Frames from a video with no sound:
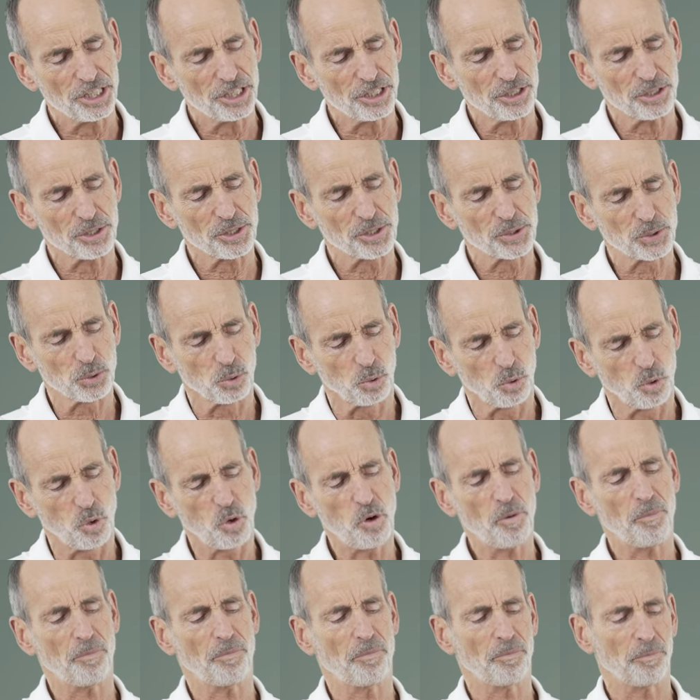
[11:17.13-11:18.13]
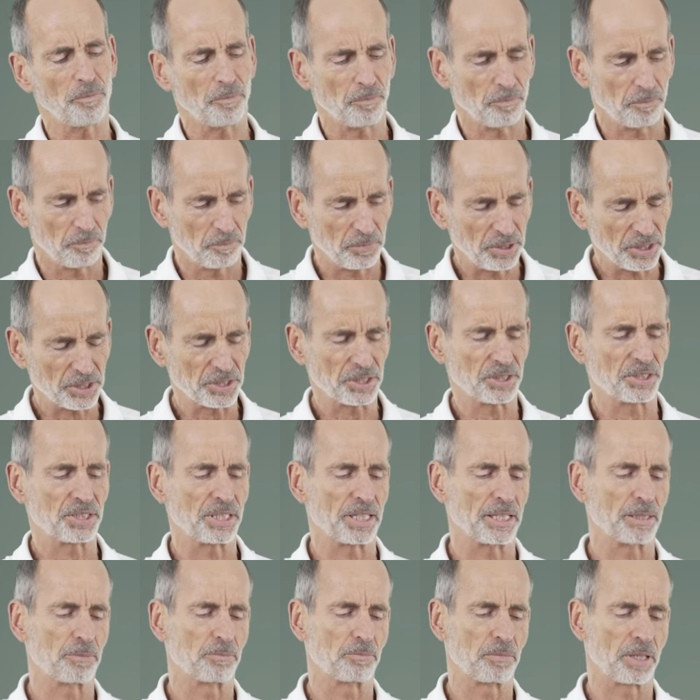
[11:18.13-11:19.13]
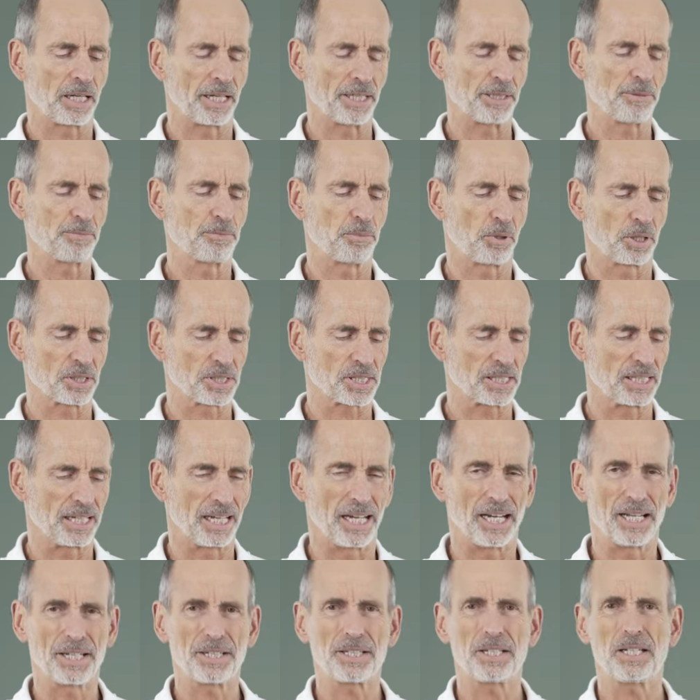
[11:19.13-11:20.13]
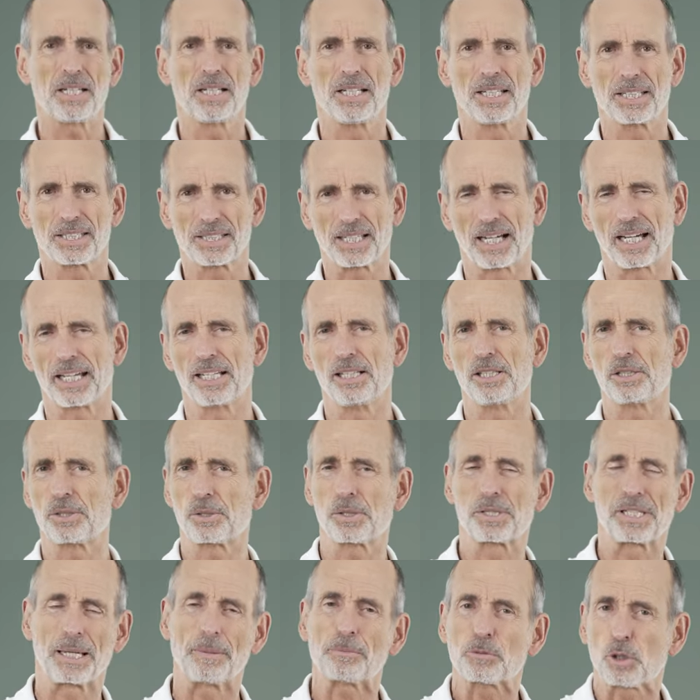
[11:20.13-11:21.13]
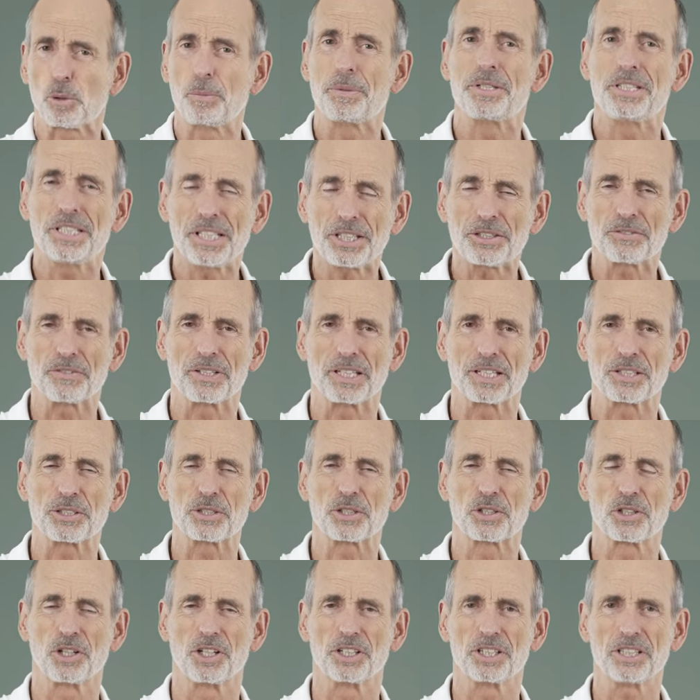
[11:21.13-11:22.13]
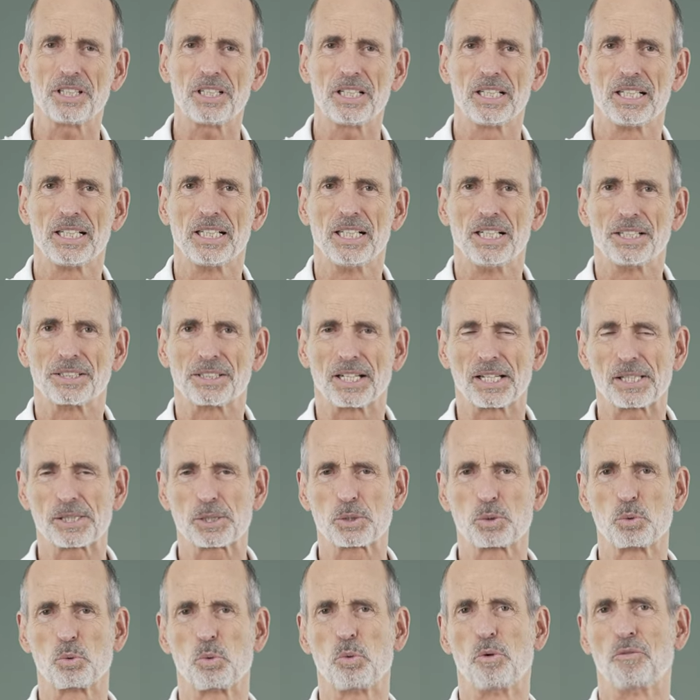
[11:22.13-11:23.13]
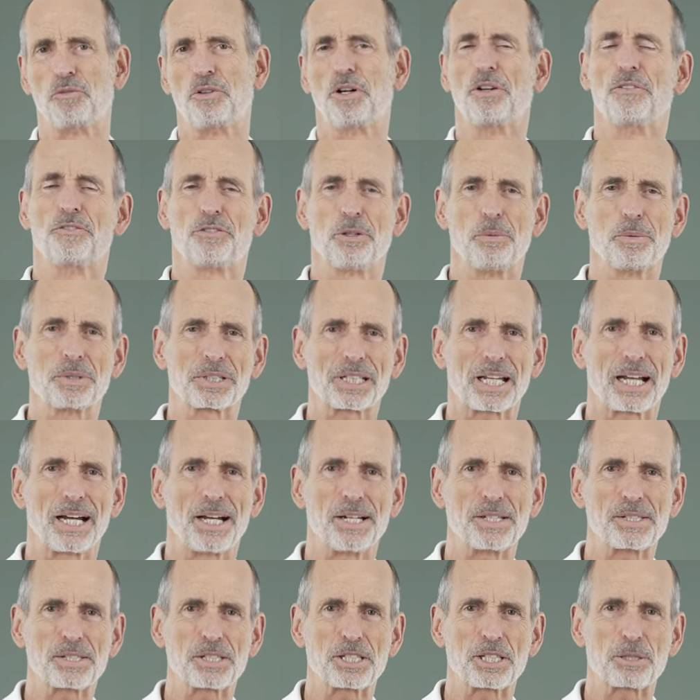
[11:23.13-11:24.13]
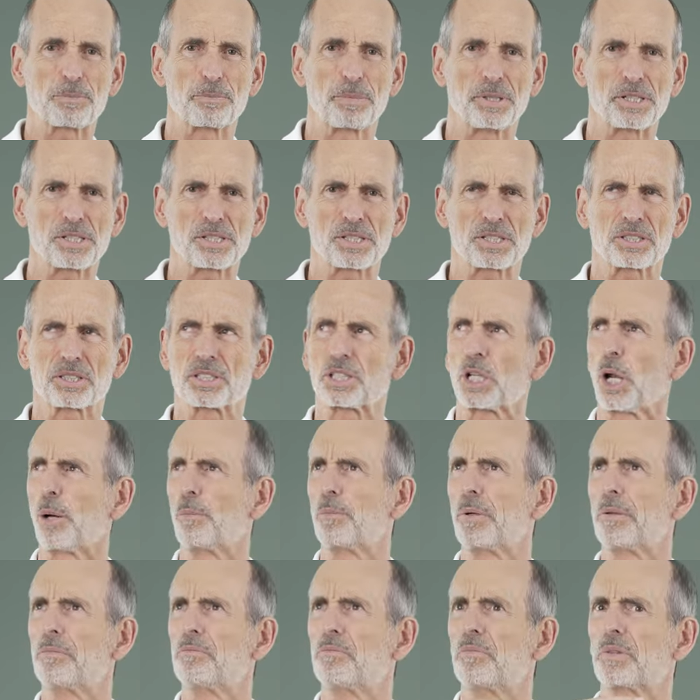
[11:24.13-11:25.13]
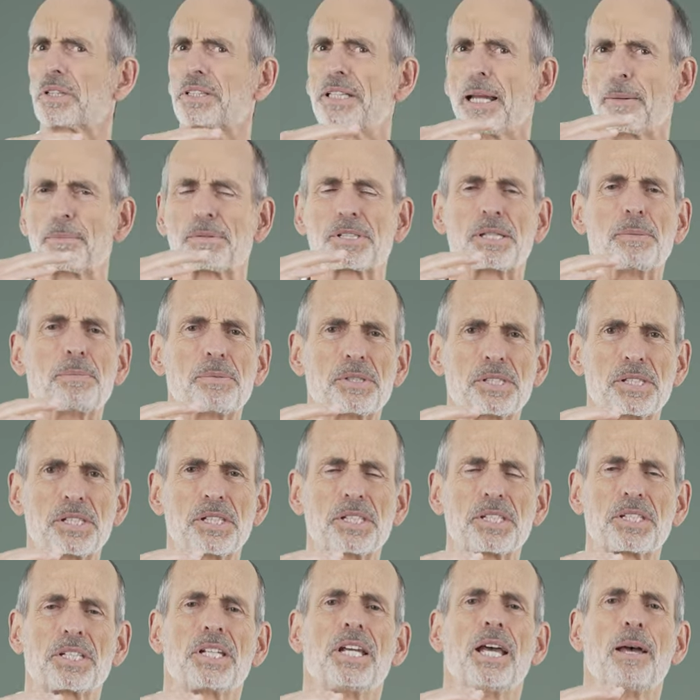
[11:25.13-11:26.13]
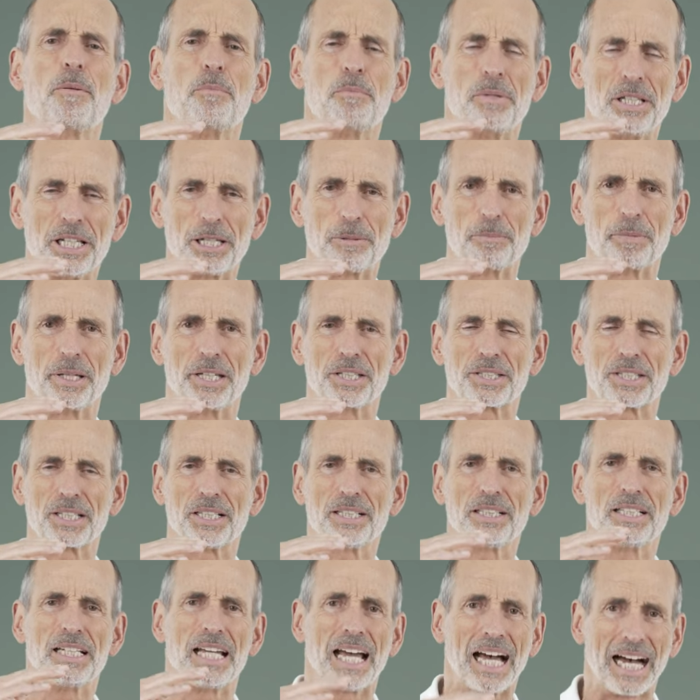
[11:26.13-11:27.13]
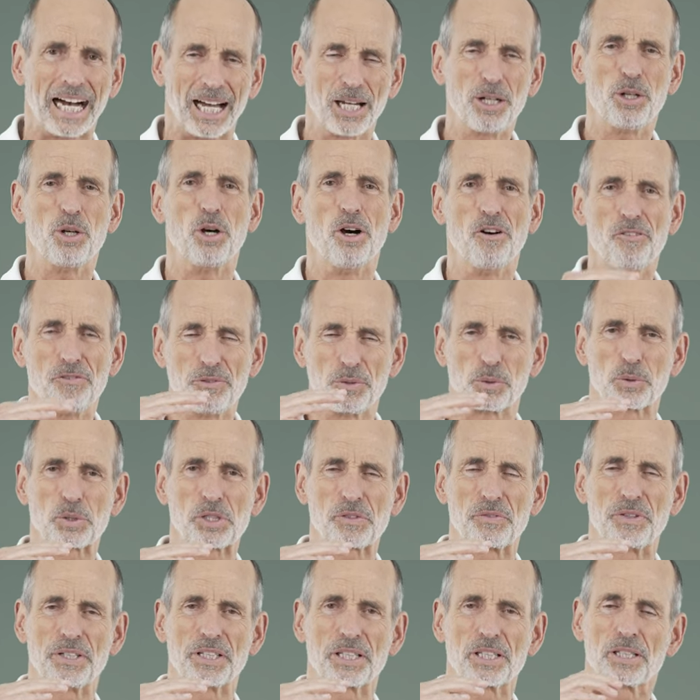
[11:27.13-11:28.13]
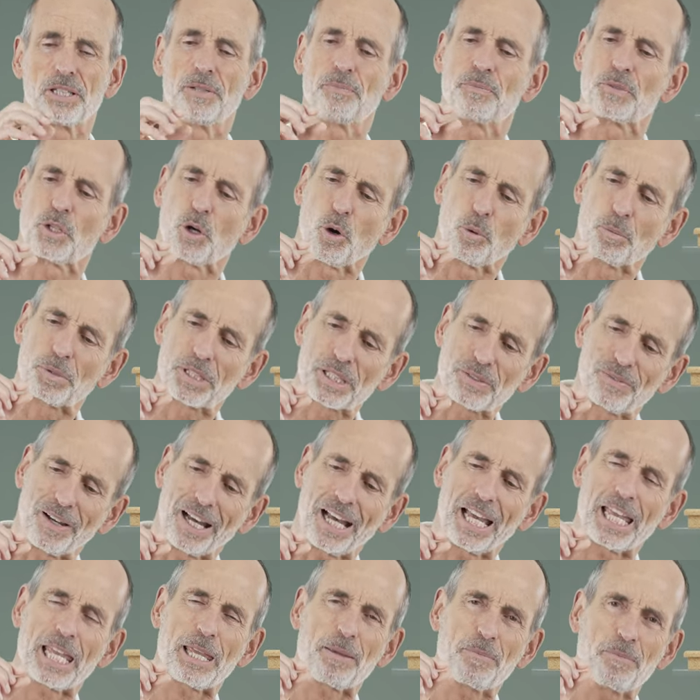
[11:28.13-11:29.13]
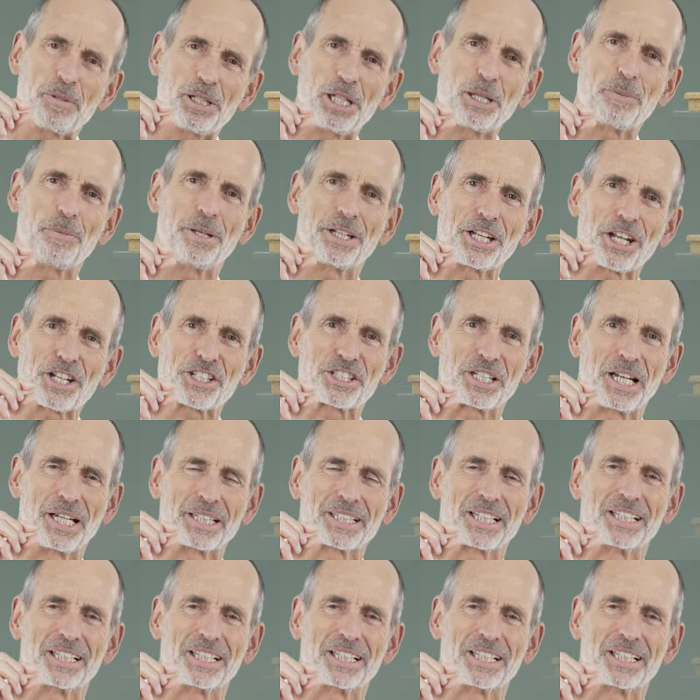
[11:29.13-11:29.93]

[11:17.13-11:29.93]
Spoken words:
You have 7 cork sections that can be combined with the 2 porcelain pieces so that you can produce all opening angles from 35 to 69 millimeters in 2 millimeter increments.